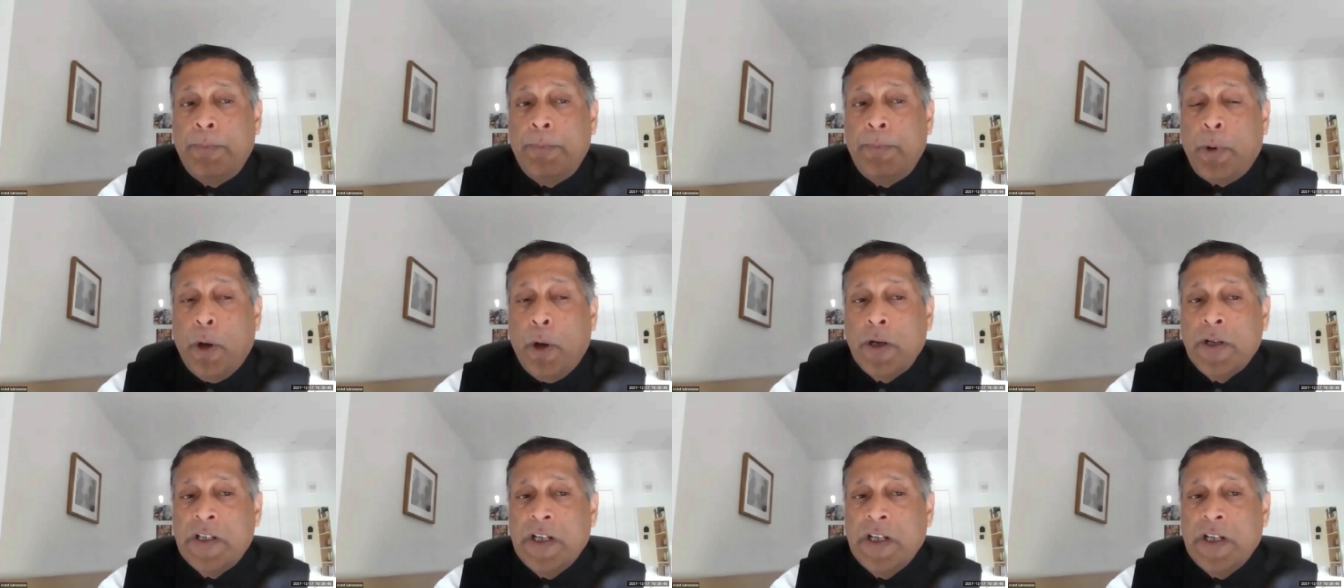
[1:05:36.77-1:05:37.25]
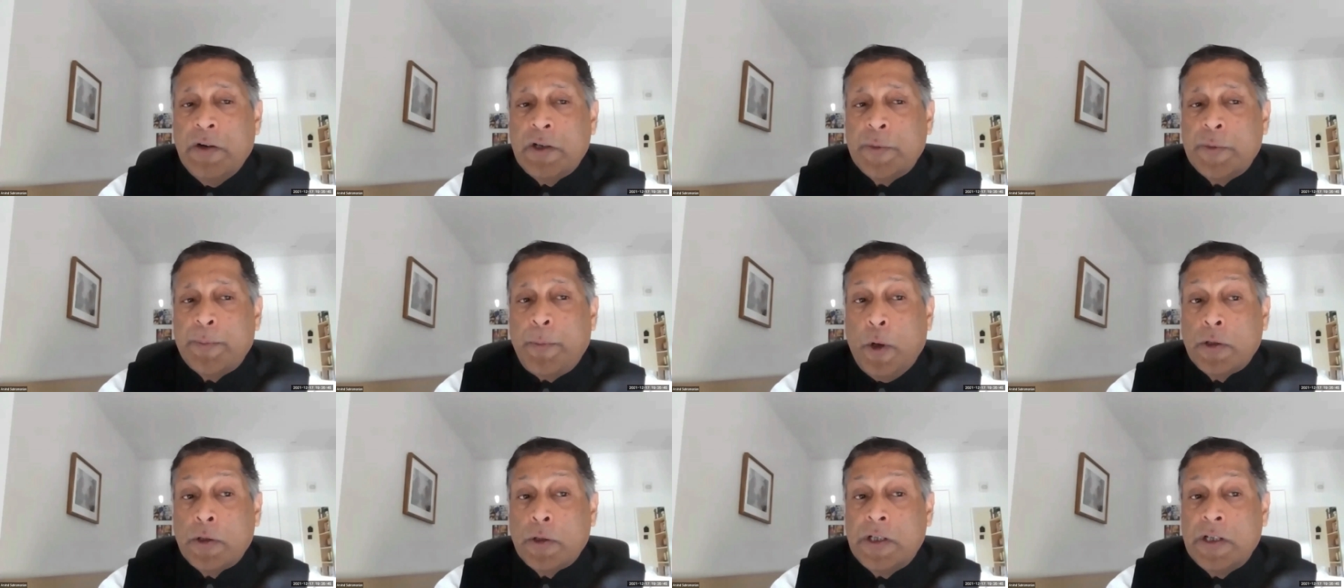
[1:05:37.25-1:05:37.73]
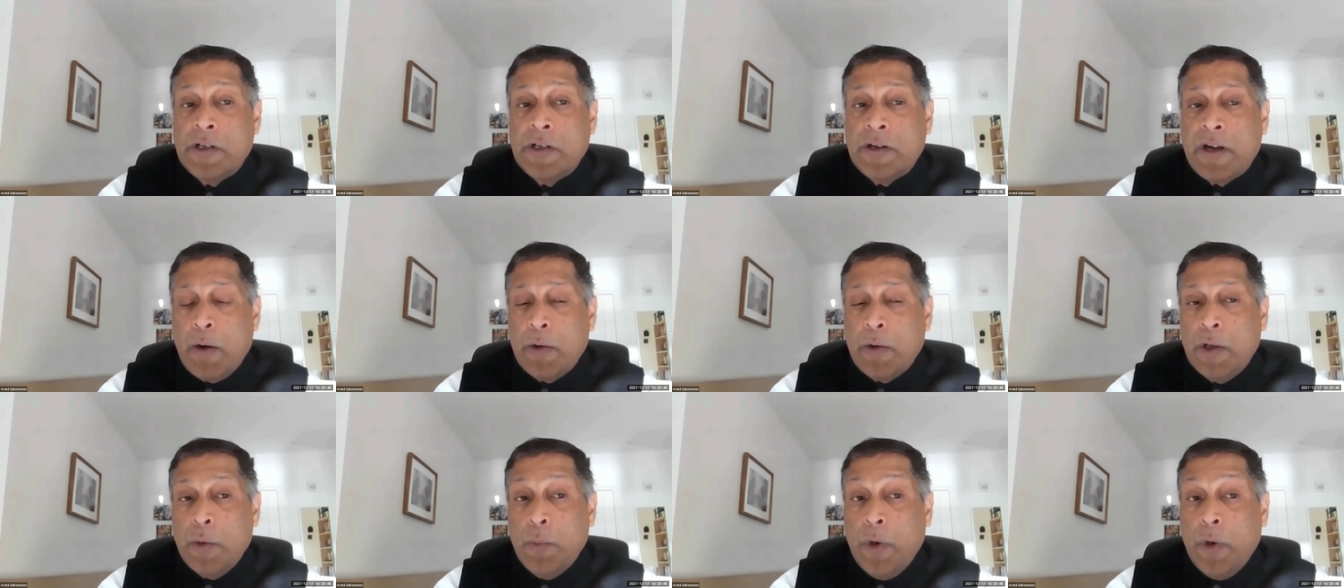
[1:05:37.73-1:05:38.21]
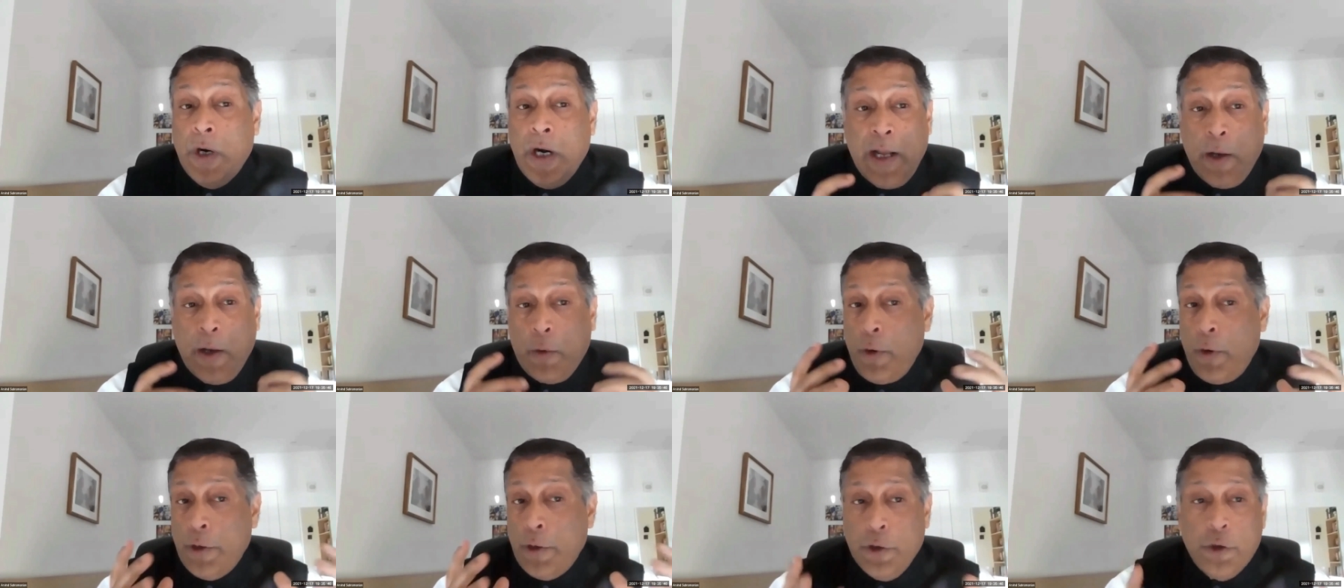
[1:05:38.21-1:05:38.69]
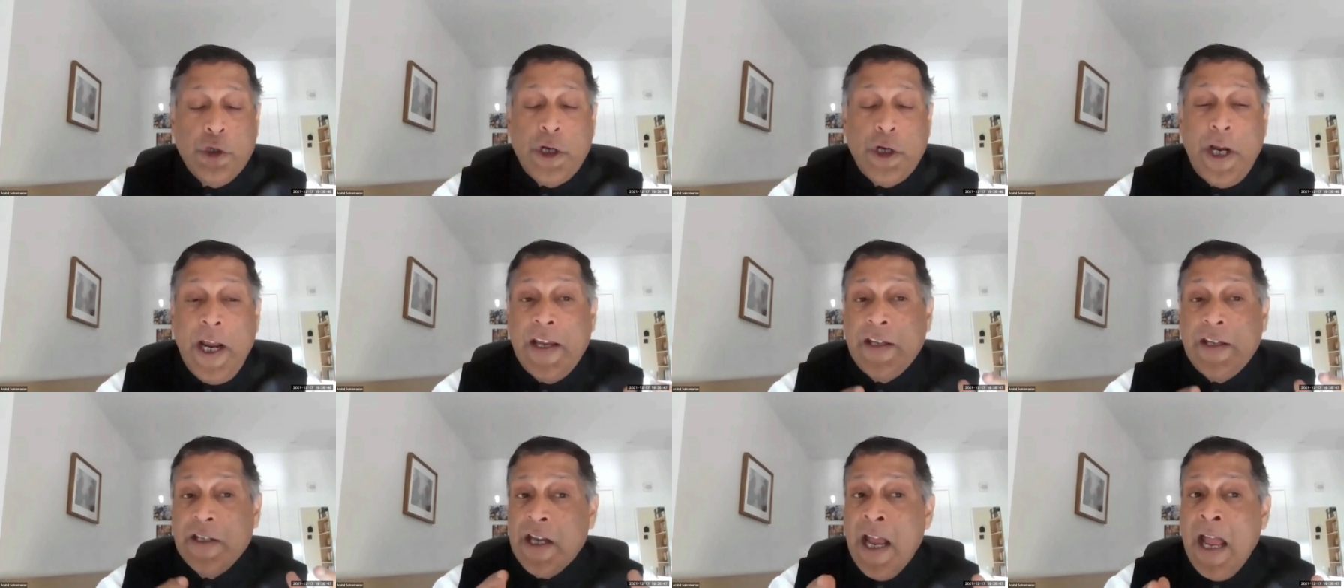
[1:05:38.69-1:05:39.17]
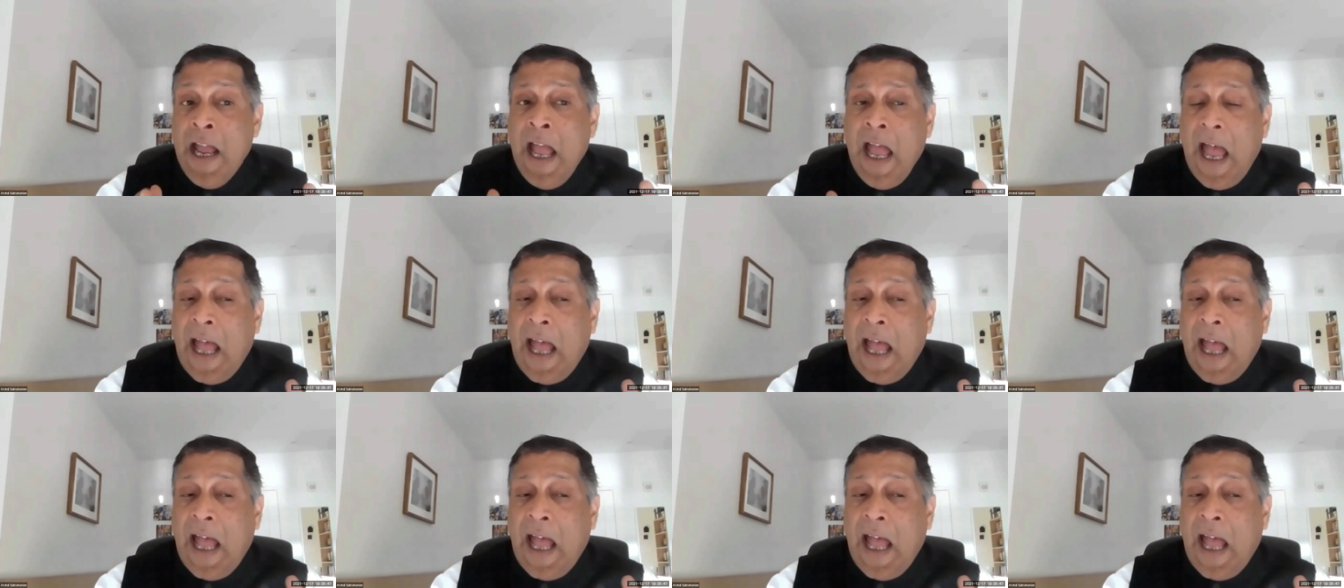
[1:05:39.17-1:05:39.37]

policy responses around the world are going to change,